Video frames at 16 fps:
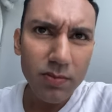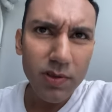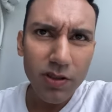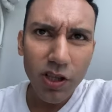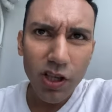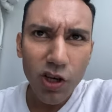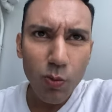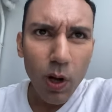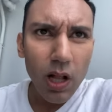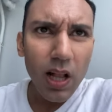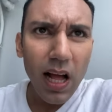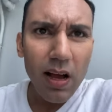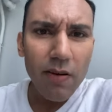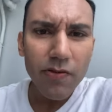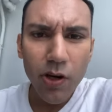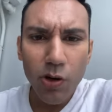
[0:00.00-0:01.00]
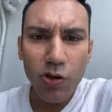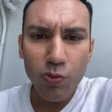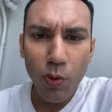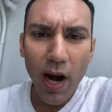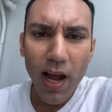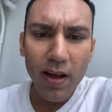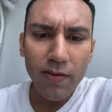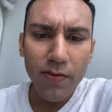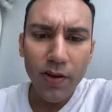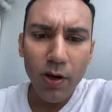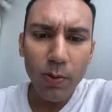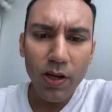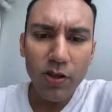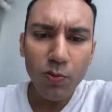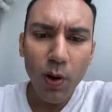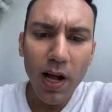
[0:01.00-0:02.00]
so you will have those rare
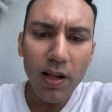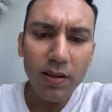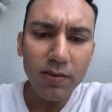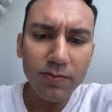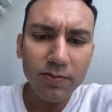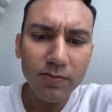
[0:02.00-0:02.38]
few as well.